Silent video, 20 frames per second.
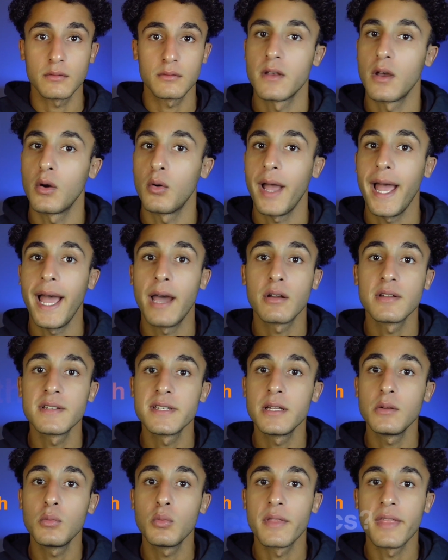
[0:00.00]
So how to
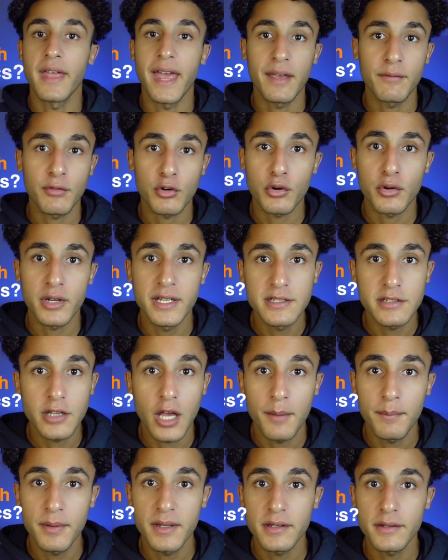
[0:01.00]
deal with evergreen
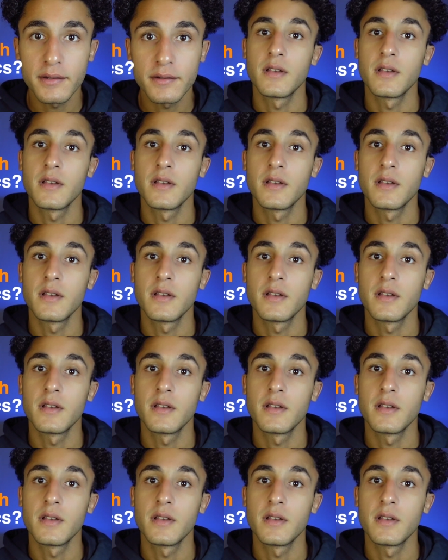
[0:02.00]
topics?